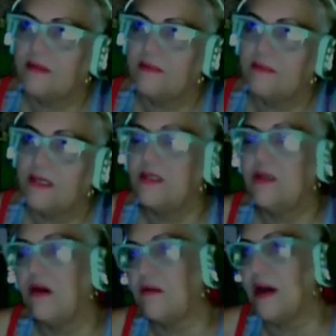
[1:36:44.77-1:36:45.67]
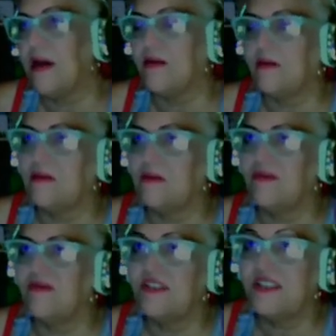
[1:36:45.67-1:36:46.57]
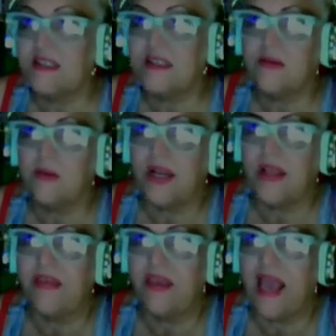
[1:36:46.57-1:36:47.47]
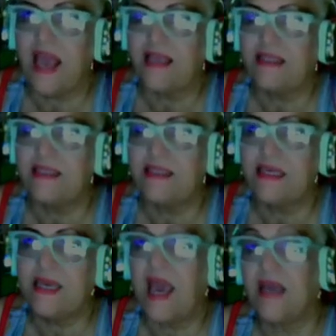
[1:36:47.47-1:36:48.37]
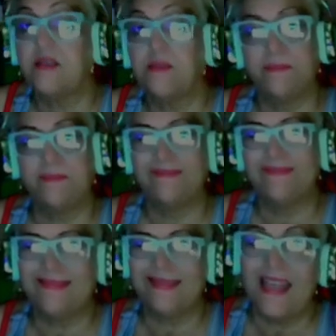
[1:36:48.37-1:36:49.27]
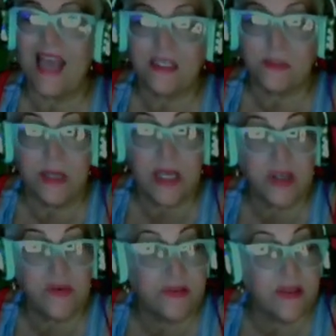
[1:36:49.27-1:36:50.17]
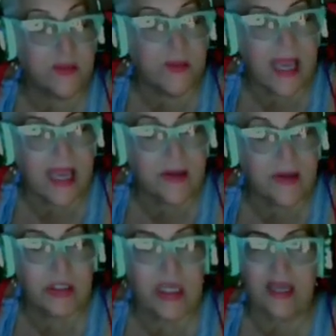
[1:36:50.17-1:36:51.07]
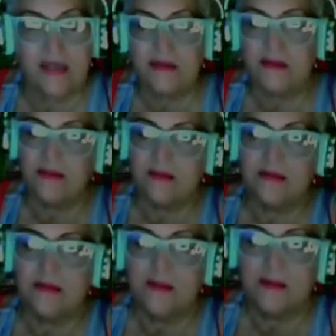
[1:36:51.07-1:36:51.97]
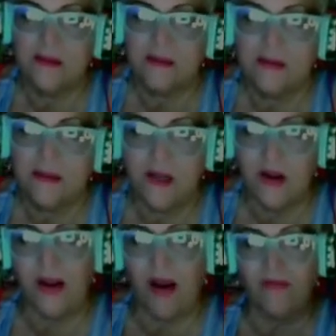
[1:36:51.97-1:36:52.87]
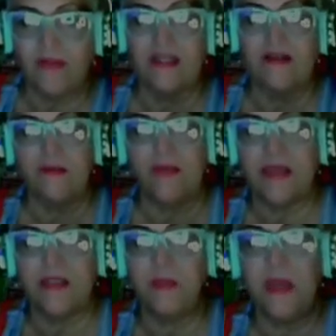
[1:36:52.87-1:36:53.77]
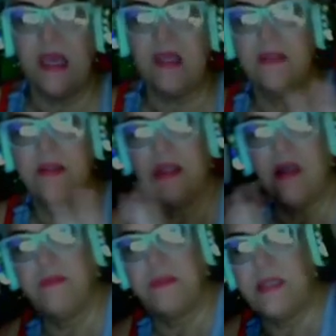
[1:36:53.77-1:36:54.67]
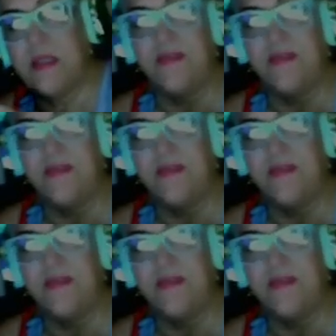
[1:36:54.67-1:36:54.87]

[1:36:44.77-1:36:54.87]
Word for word: When it's dark matter or physics or anything as the explanation for things we can't understand. You know, and all of a sudden everything's being dumped in the